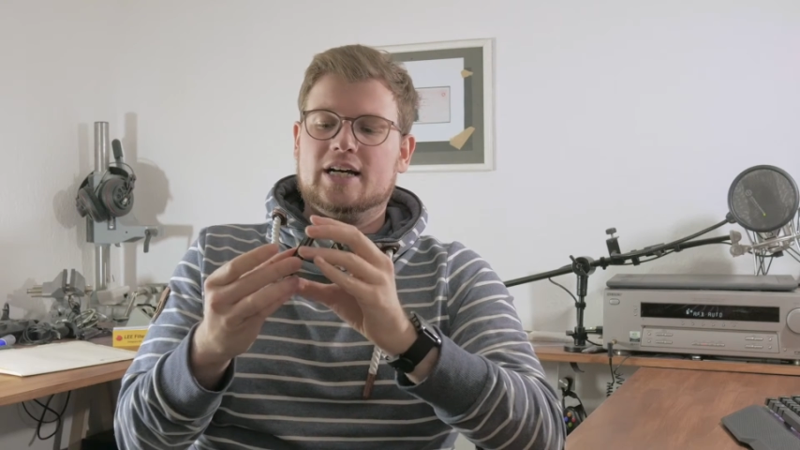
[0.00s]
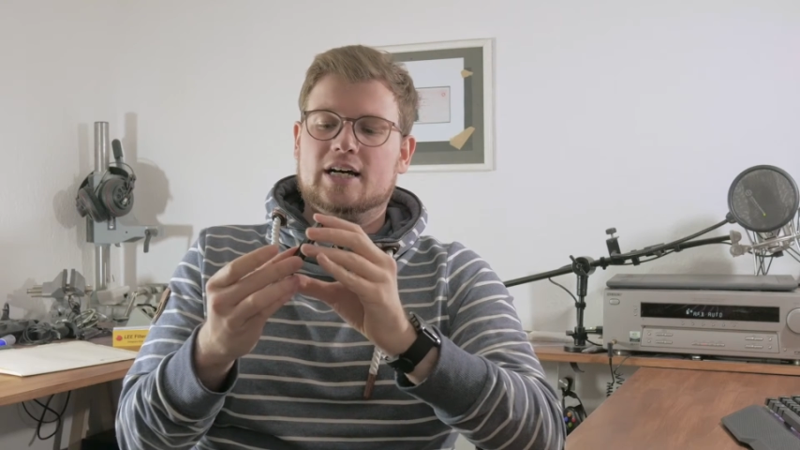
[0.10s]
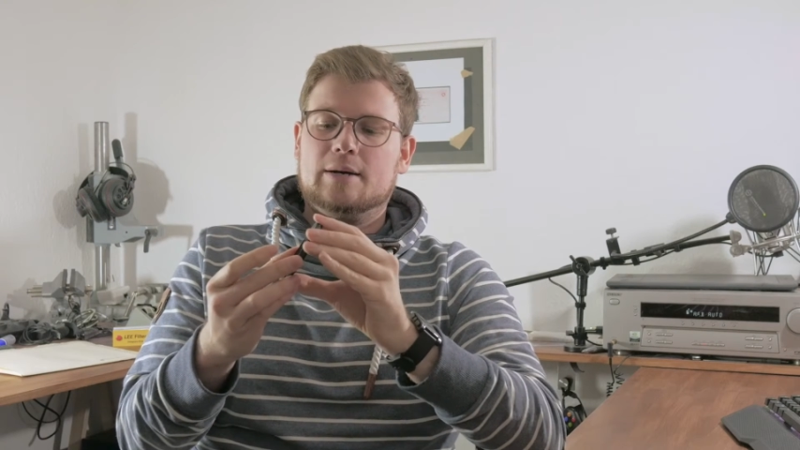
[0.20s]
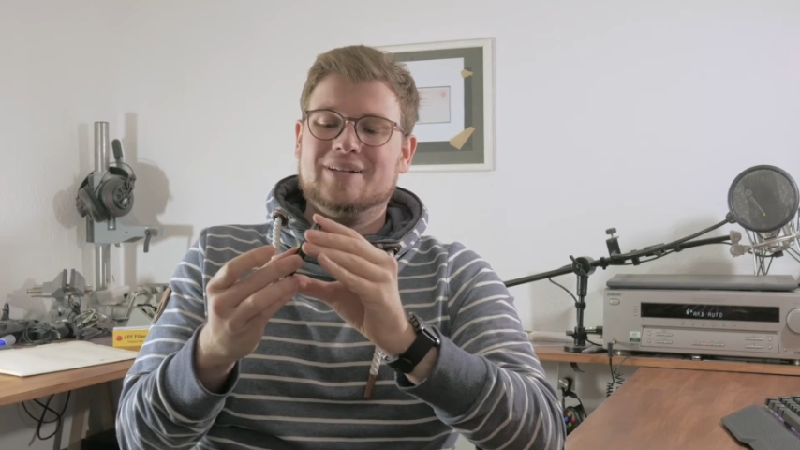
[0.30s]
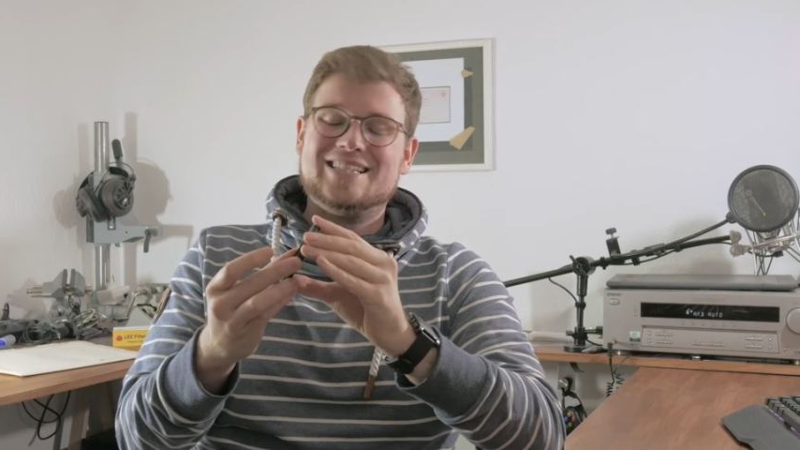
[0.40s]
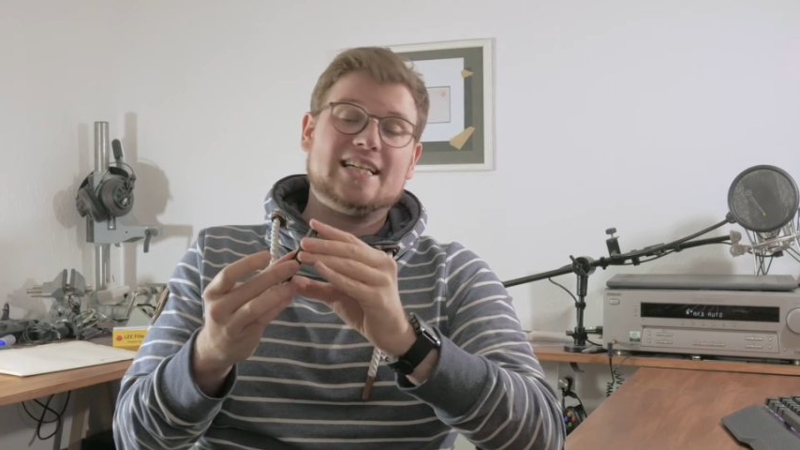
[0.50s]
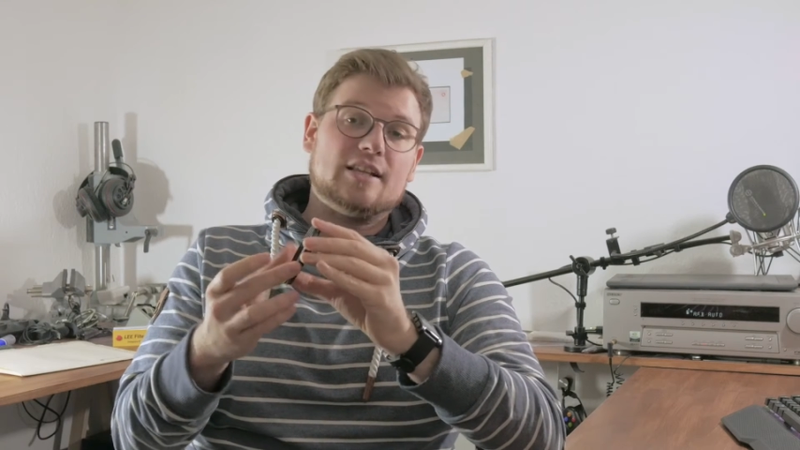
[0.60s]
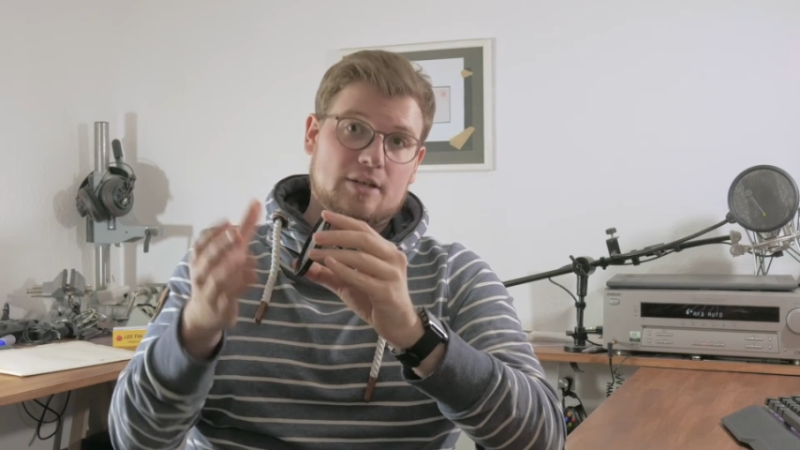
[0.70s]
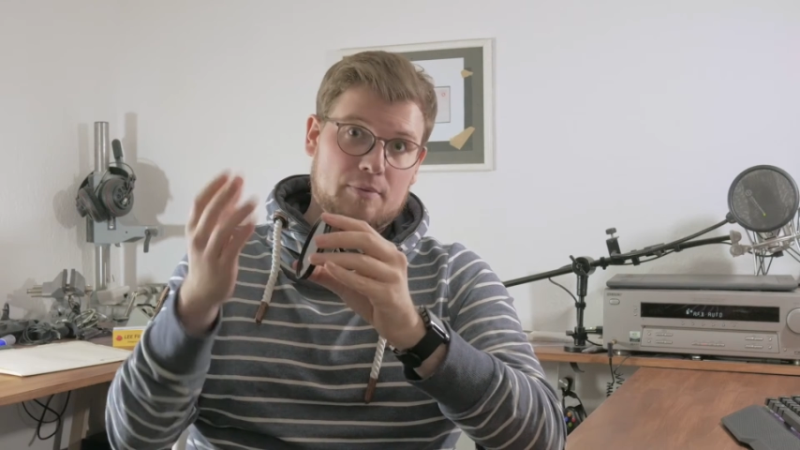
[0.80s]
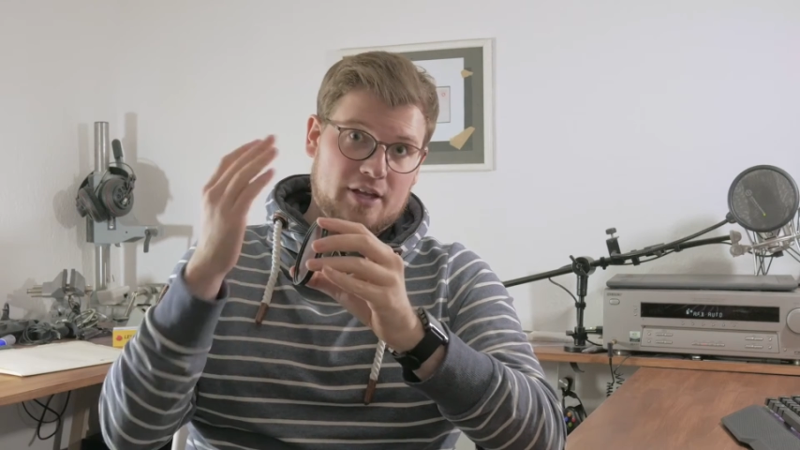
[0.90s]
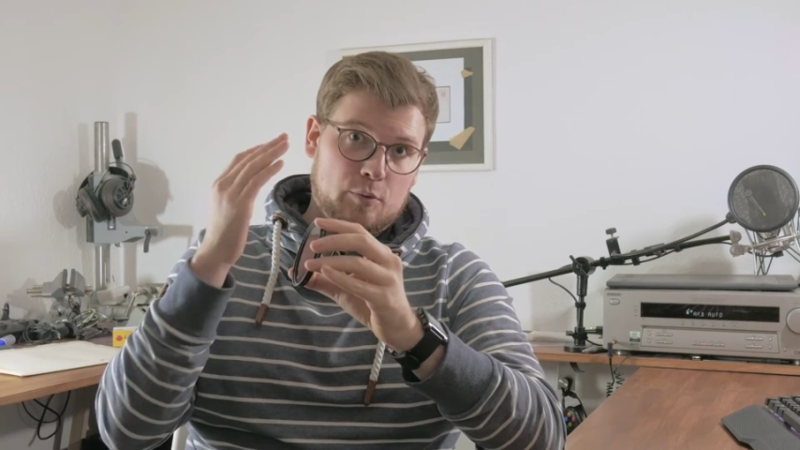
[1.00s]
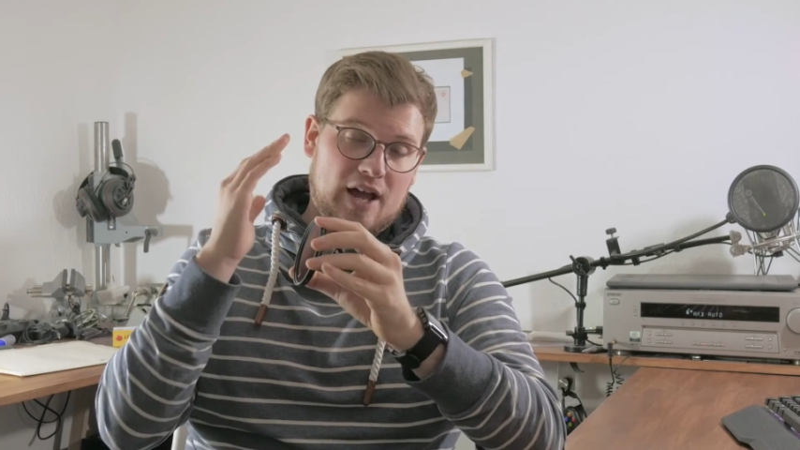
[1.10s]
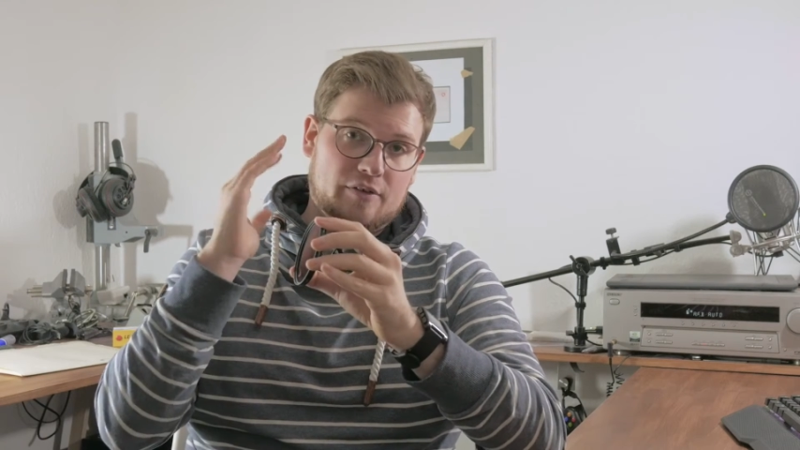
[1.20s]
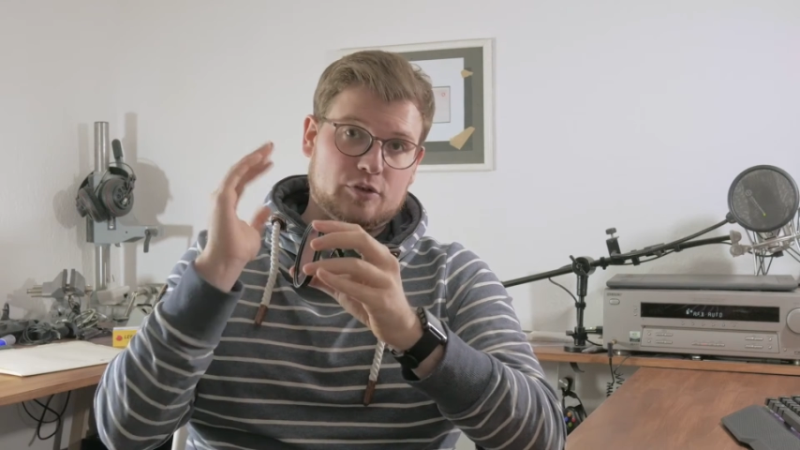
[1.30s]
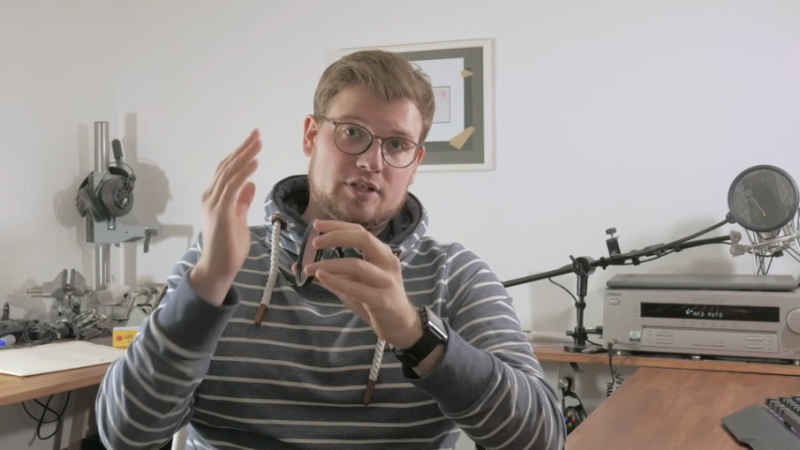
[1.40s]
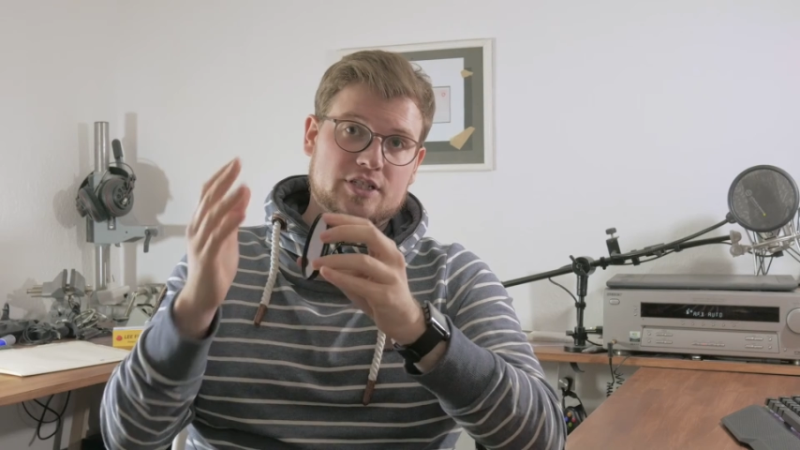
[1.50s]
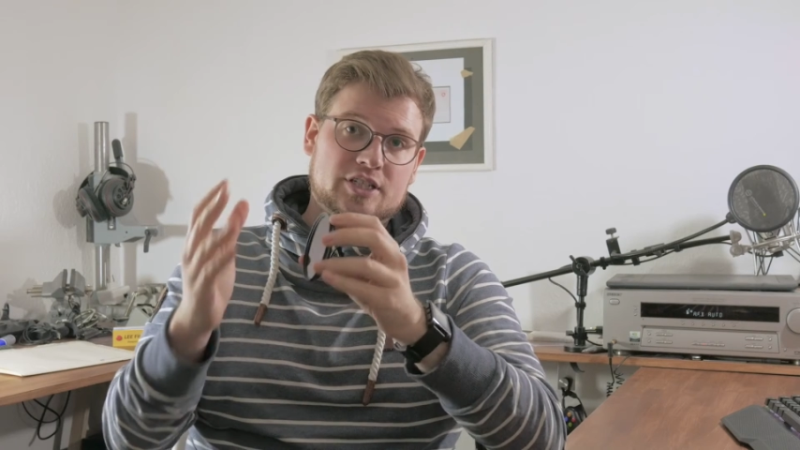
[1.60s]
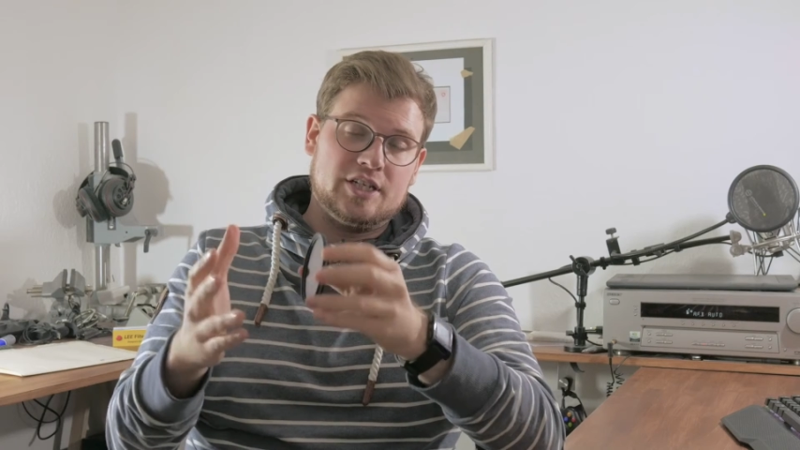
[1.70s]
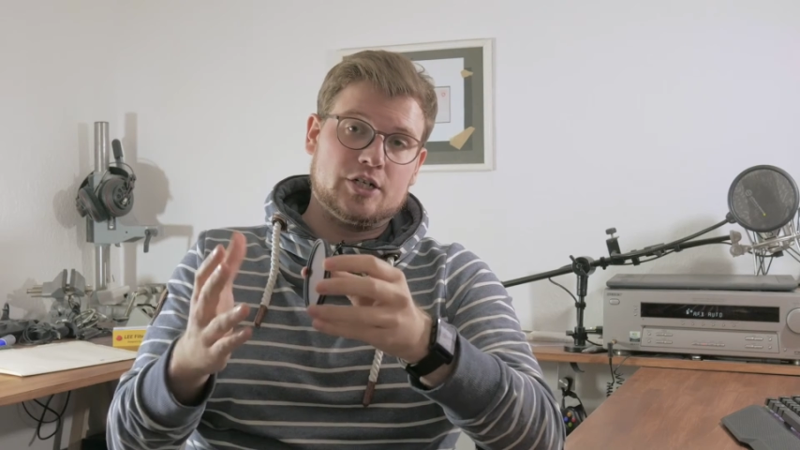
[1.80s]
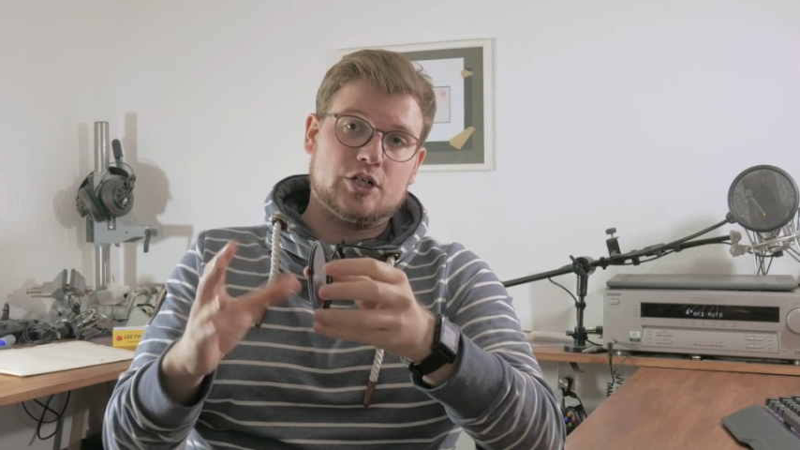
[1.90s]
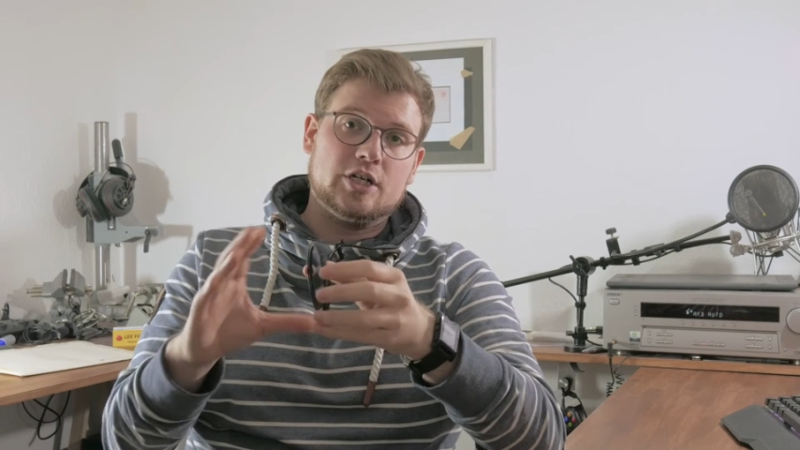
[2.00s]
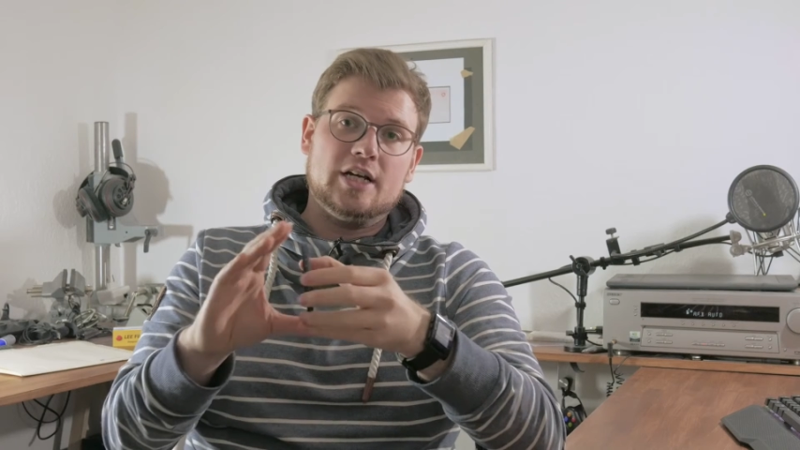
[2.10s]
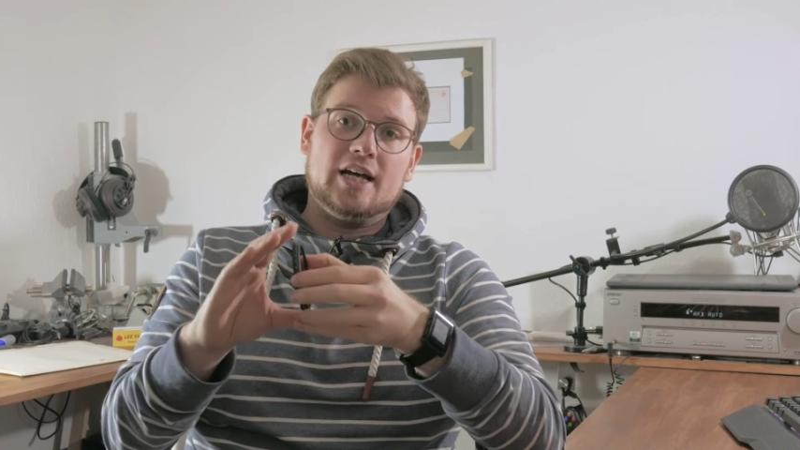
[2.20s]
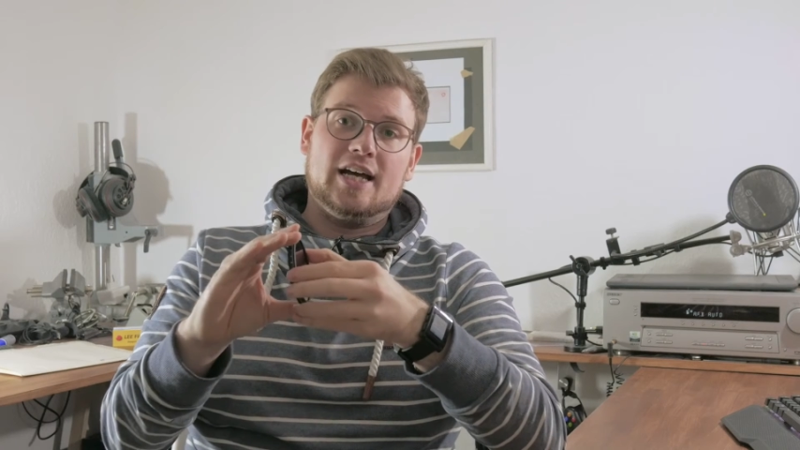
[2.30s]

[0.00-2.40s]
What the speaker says: but still something we have to consider